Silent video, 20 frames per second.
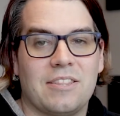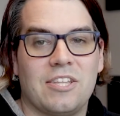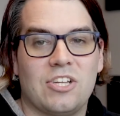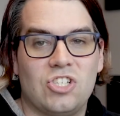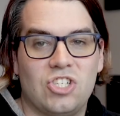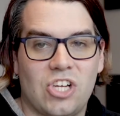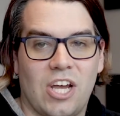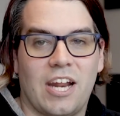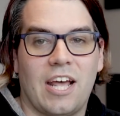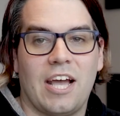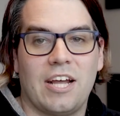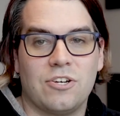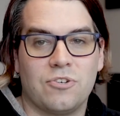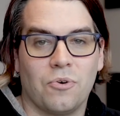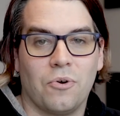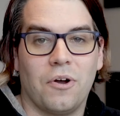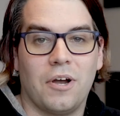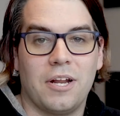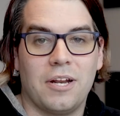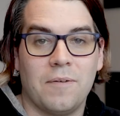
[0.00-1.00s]
the Jedi
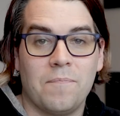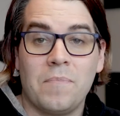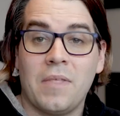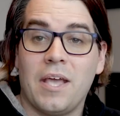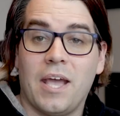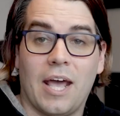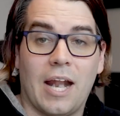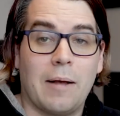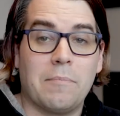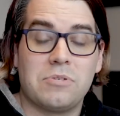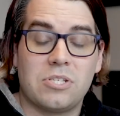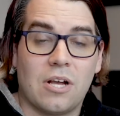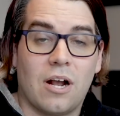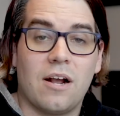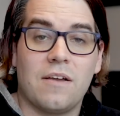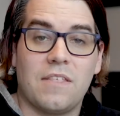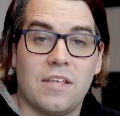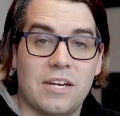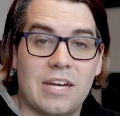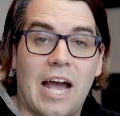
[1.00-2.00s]
Droid. And I'm
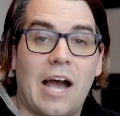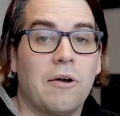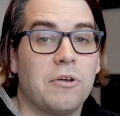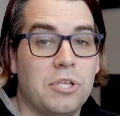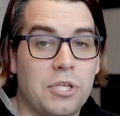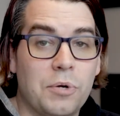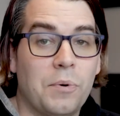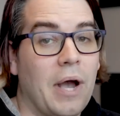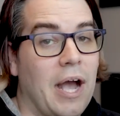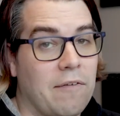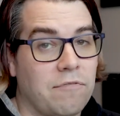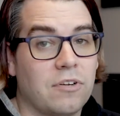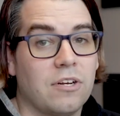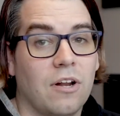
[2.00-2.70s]
sorry that now you have to